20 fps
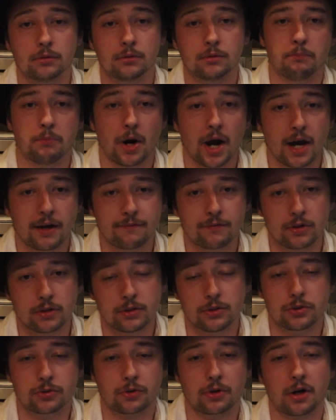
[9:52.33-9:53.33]
Bradford
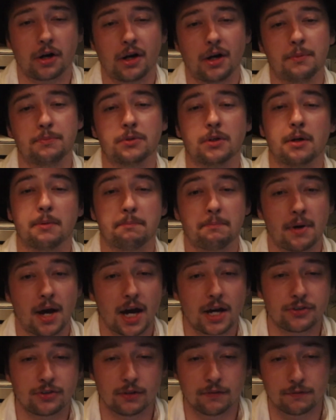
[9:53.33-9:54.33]
describes a
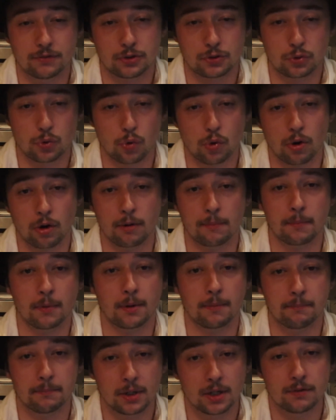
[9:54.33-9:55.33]
massive storm
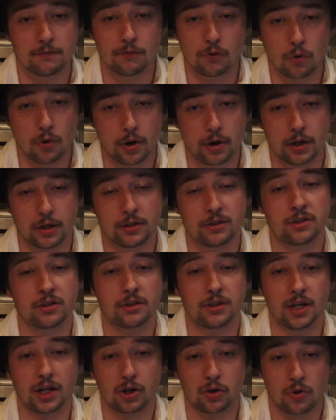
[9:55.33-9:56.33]

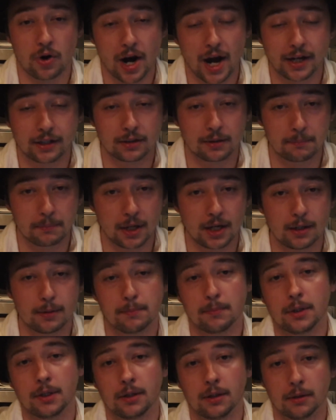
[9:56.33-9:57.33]
mid-voyage that cracked the
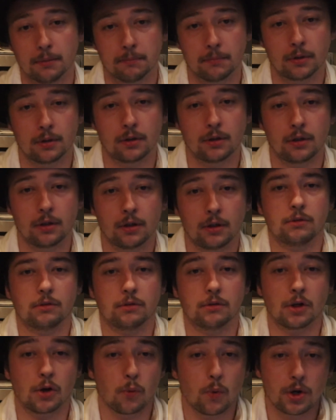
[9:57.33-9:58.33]
main beam.
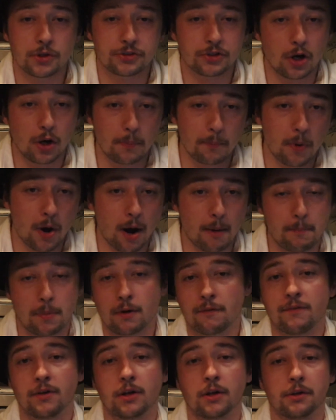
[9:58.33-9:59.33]
There was no
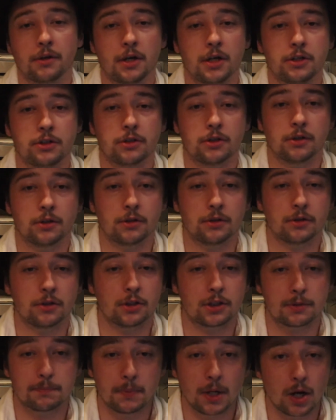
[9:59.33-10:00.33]
proper ventilation,
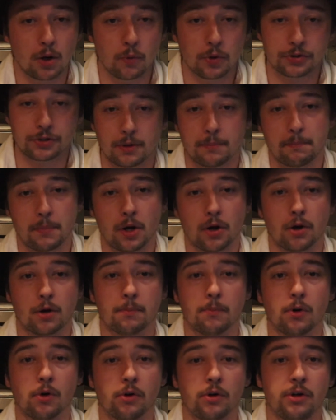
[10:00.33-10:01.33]
the smell
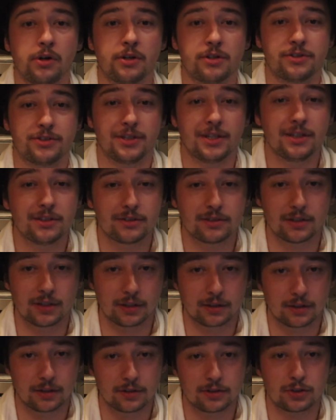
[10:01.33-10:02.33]
unbearable,
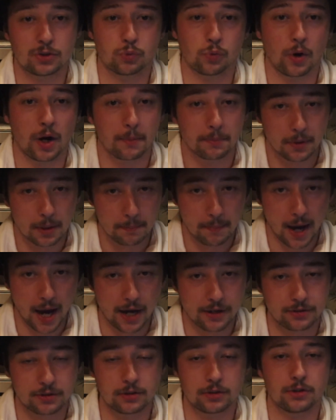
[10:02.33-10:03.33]
seasickness swept the
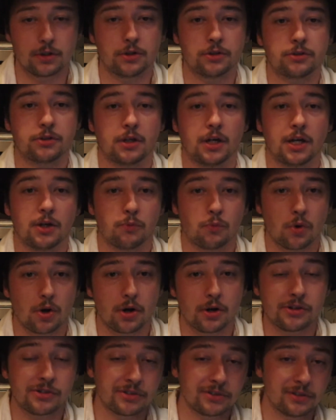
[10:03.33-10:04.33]
passengers, and
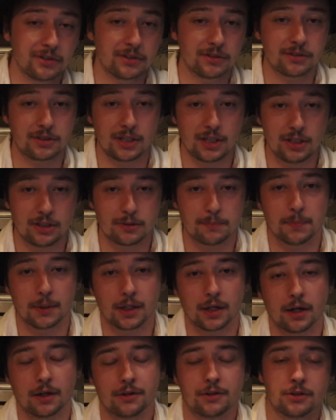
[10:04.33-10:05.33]
worse, disease
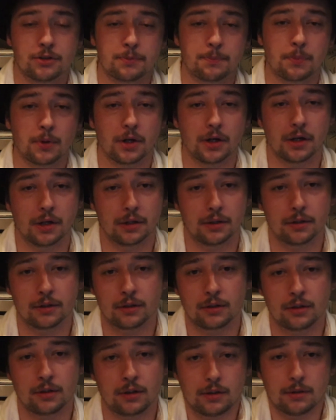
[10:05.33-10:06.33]
began to spread.
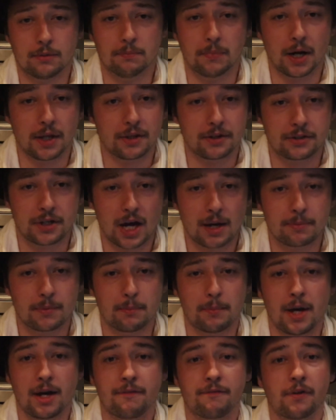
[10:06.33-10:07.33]
By the time
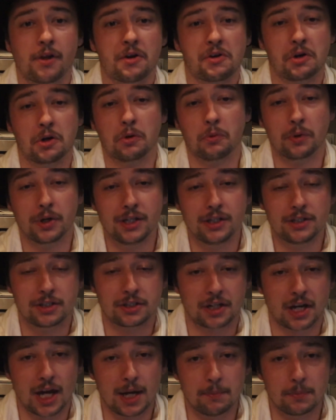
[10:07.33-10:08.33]
the Mayflower
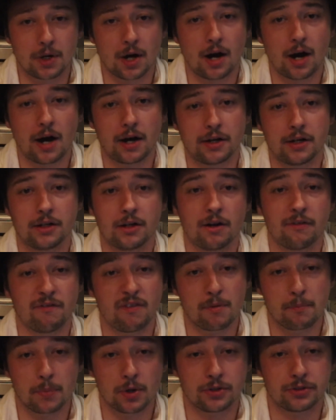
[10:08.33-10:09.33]
reached Cape Cod in
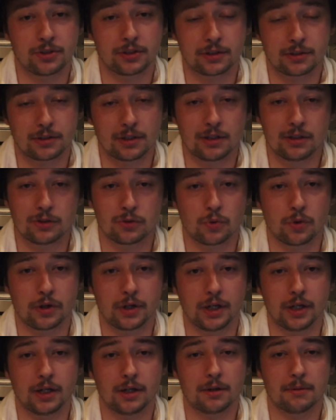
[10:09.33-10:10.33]
November
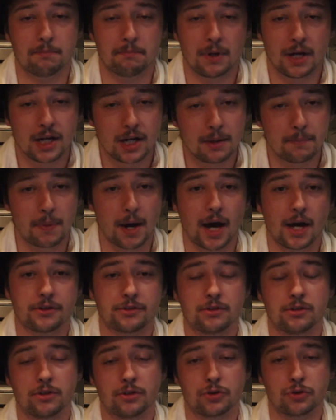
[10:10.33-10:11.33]
1620, many
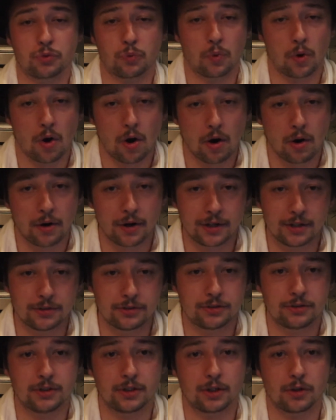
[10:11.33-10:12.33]
passengers were already
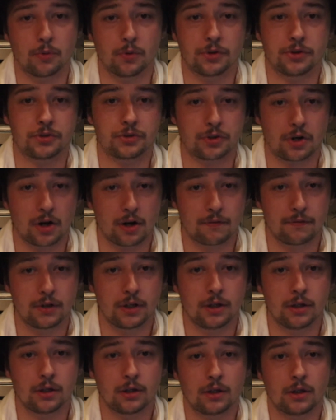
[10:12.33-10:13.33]
sick with
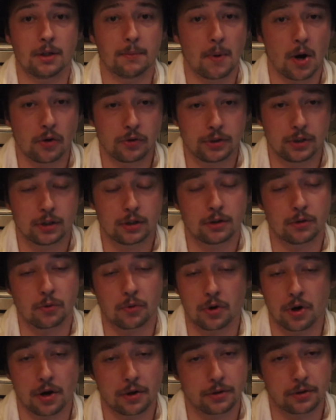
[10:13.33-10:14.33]
scurvy, pneumonia,
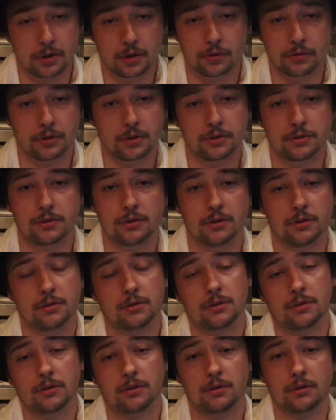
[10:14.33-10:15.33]
or other
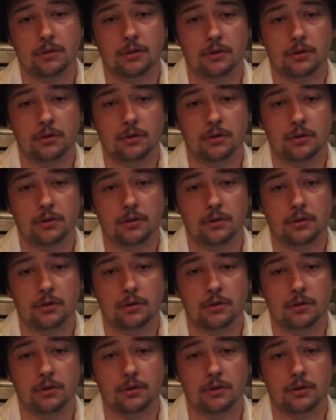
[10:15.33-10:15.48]
illnesses.